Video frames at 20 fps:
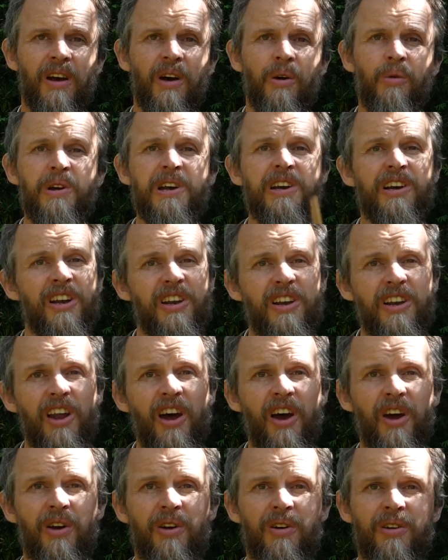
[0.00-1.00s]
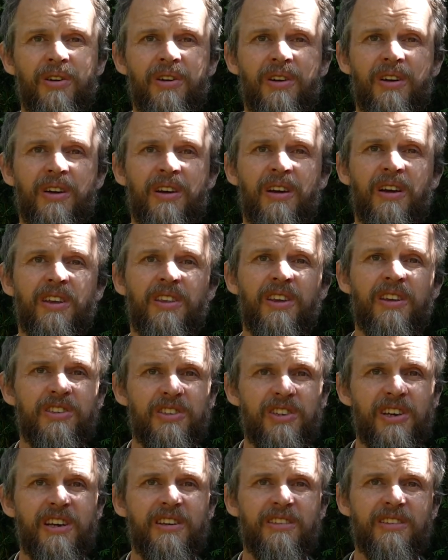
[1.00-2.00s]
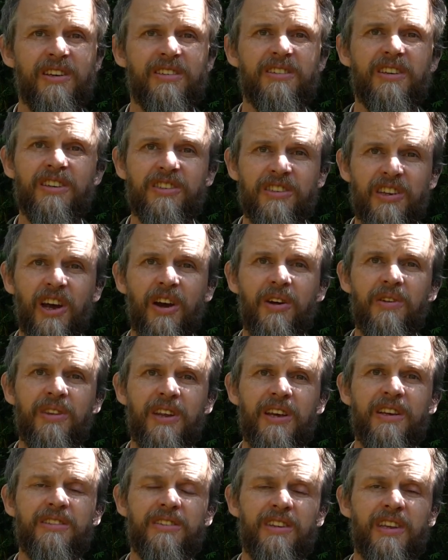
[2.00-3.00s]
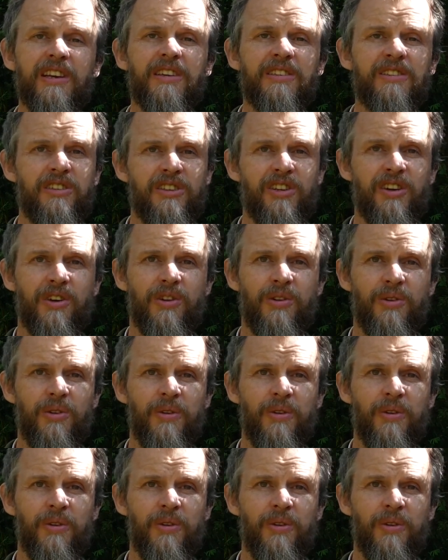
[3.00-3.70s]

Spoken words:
we can know that Jesus has known these things too.